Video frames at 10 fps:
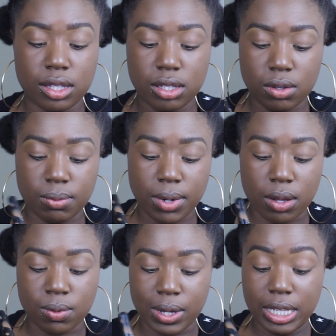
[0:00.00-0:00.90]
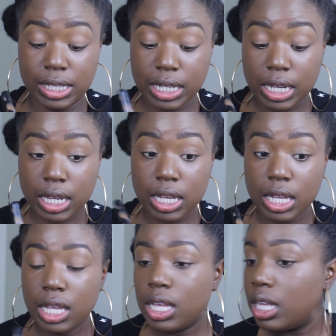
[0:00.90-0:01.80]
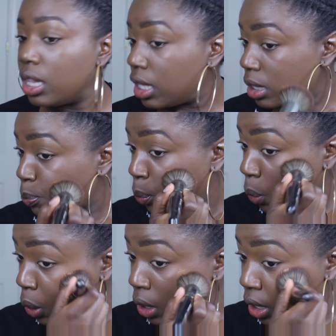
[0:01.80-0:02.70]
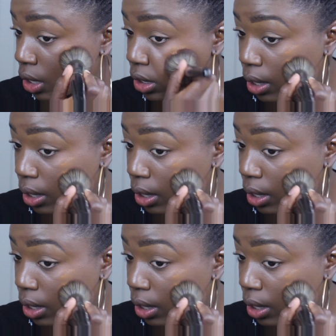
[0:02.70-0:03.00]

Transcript: so I'm not wasting this product.